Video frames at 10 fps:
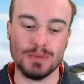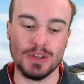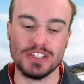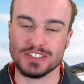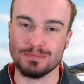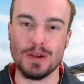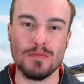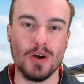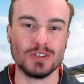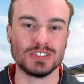but the
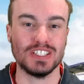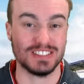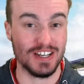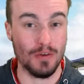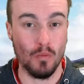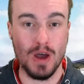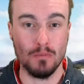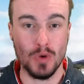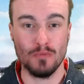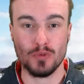Springboks, they're sitting
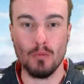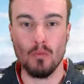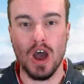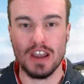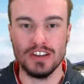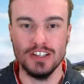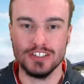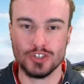one win from one,